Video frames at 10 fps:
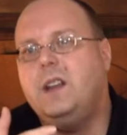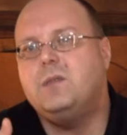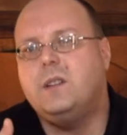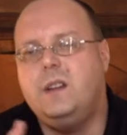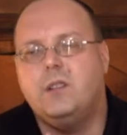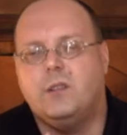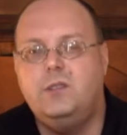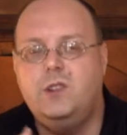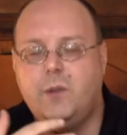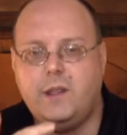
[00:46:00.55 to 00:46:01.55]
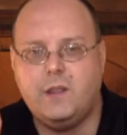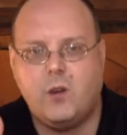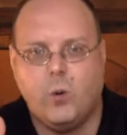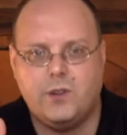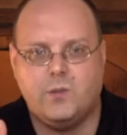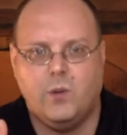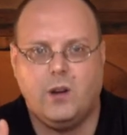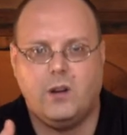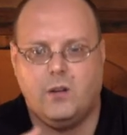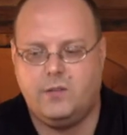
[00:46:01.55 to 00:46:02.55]
in, either doing the
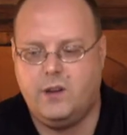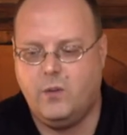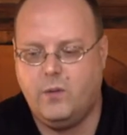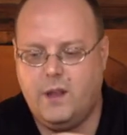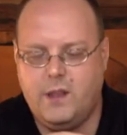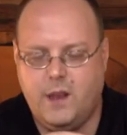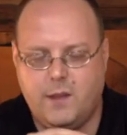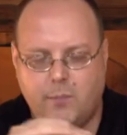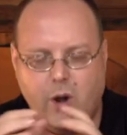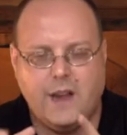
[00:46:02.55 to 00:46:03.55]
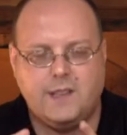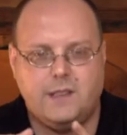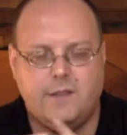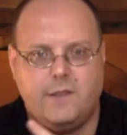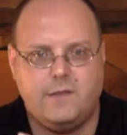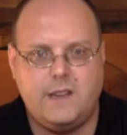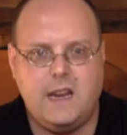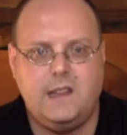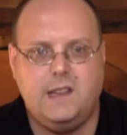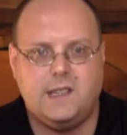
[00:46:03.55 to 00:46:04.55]
coursework or you know in, in the process of, of
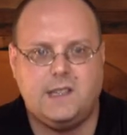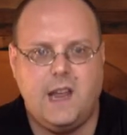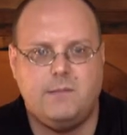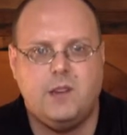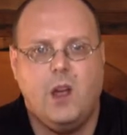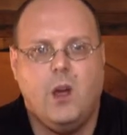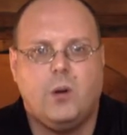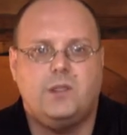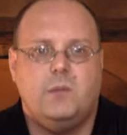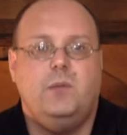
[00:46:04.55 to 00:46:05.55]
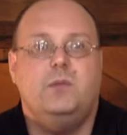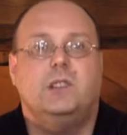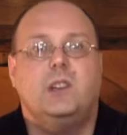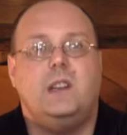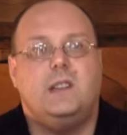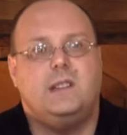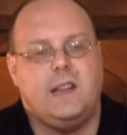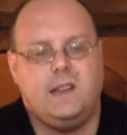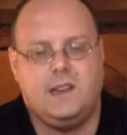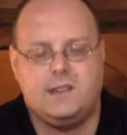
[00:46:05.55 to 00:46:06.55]
taking these exams or someone who's looking to
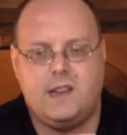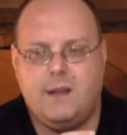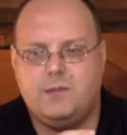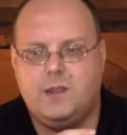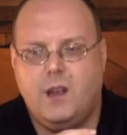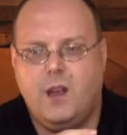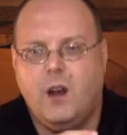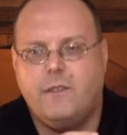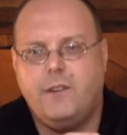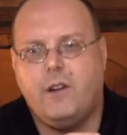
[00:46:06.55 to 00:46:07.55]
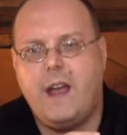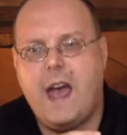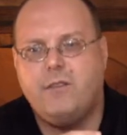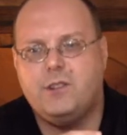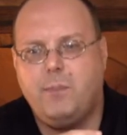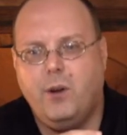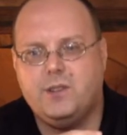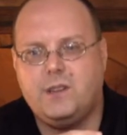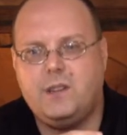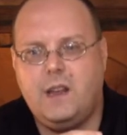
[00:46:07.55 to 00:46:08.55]
take the exams. For your average
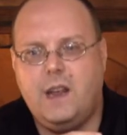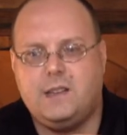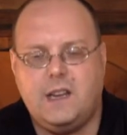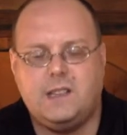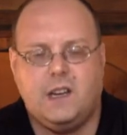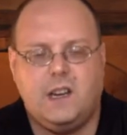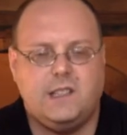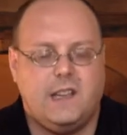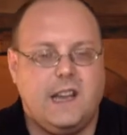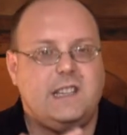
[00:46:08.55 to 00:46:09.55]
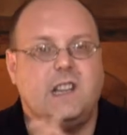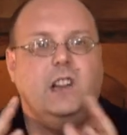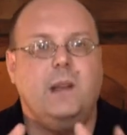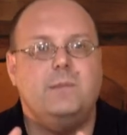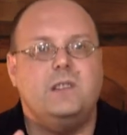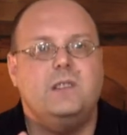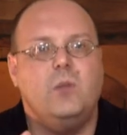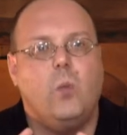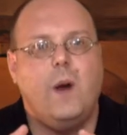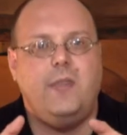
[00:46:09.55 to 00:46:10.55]
person, it's, it's, a, it's a nice glimpse
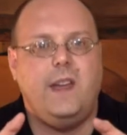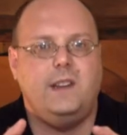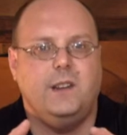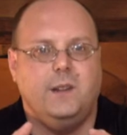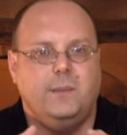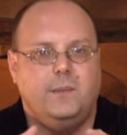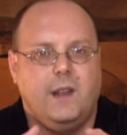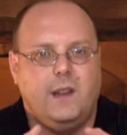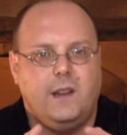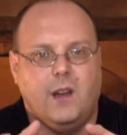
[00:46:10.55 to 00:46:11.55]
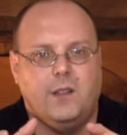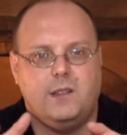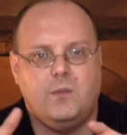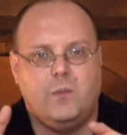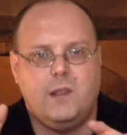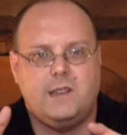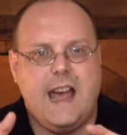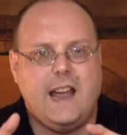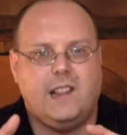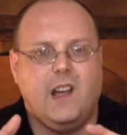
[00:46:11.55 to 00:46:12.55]
into what they do. You know, the, one of the
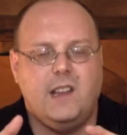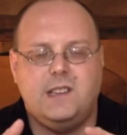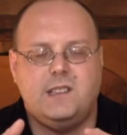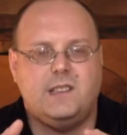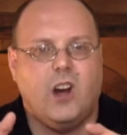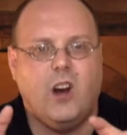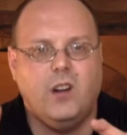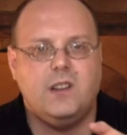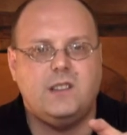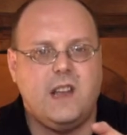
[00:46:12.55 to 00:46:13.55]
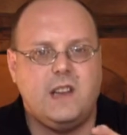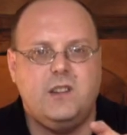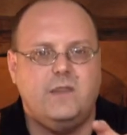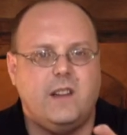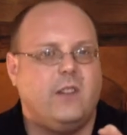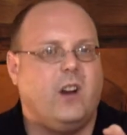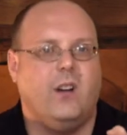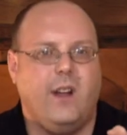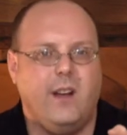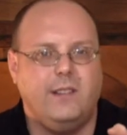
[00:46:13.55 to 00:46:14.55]
taglines is the hardest test you've never
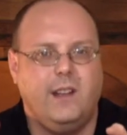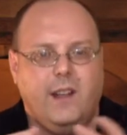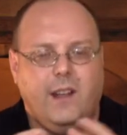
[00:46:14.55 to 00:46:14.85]
heard of.